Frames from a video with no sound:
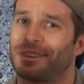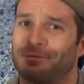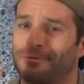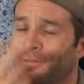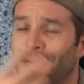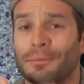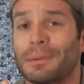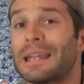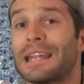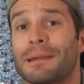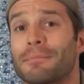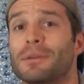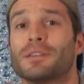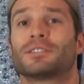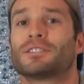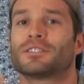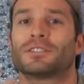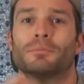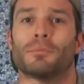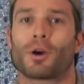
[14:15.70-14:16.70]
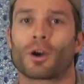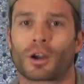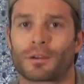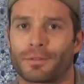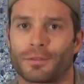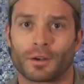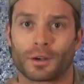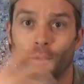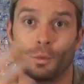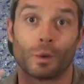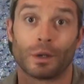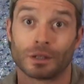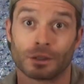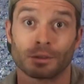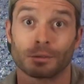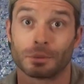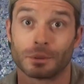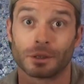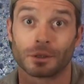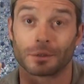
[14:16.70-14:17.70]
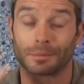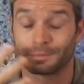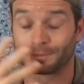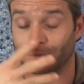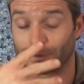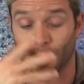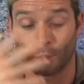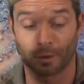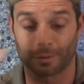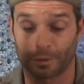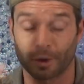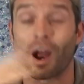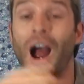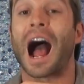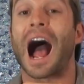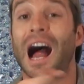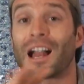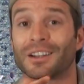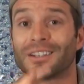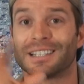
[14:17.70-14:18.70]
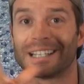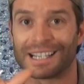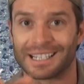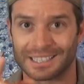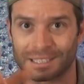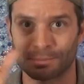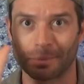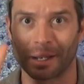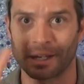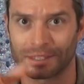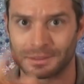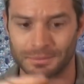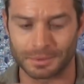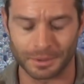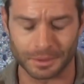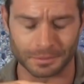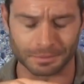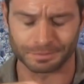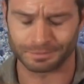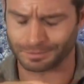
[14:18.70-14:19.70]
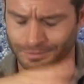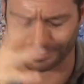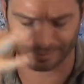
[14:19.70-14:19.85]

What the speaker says: for me, it misses the mark for a winter beer or for a holiday spice beer.